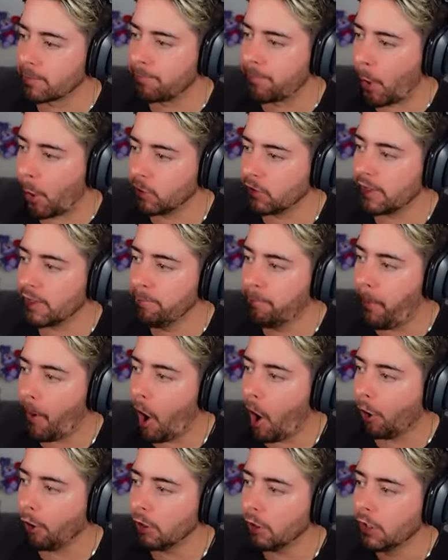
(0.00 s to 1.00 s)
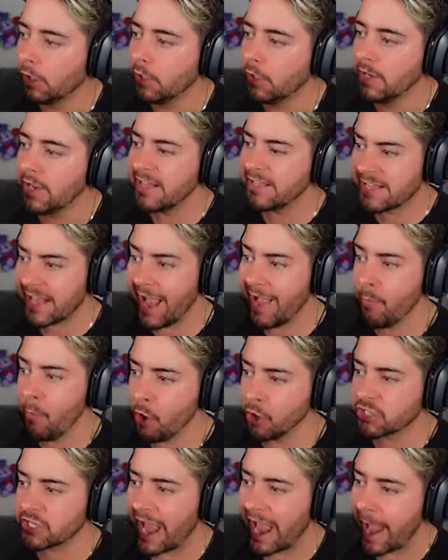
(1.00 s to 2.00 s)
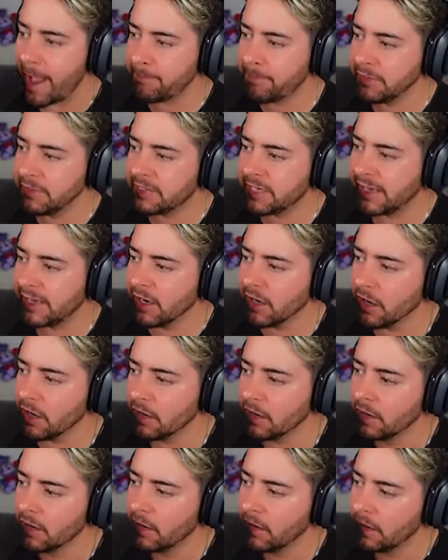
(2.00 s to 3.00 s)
a bowling ball? Is that what's happened here?